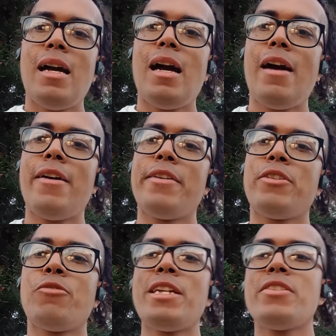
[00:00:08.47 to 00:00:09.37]
The
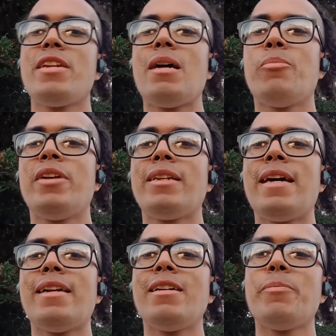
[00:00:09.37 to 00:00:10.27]
reason I bring that
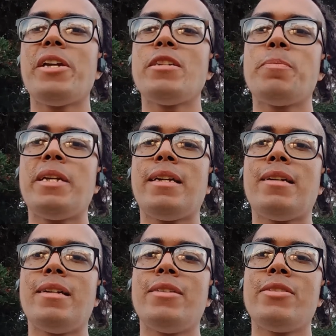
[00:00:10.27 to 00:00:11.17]
up is
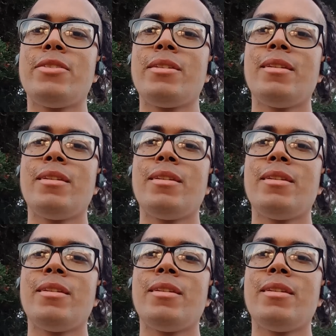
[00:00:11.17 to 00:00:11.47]
because